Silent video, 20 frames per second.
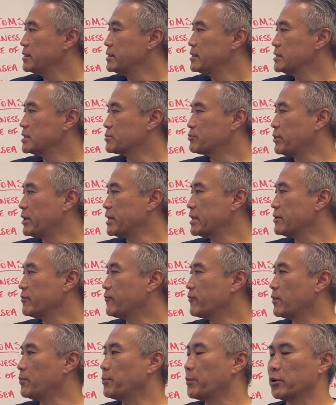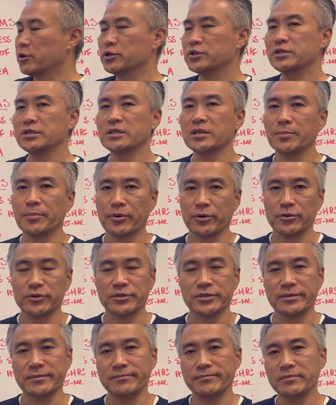Spreading from person to
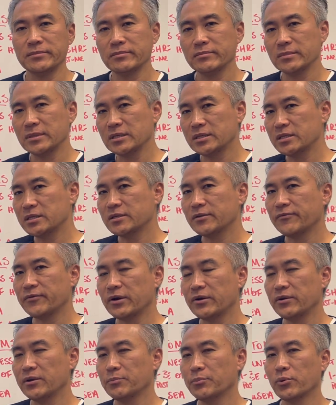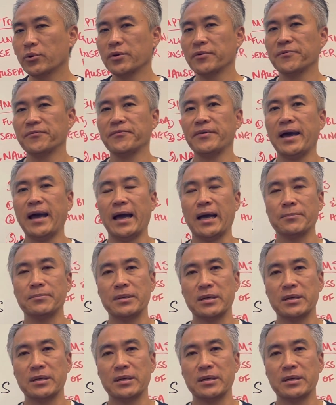person. This is a very important fact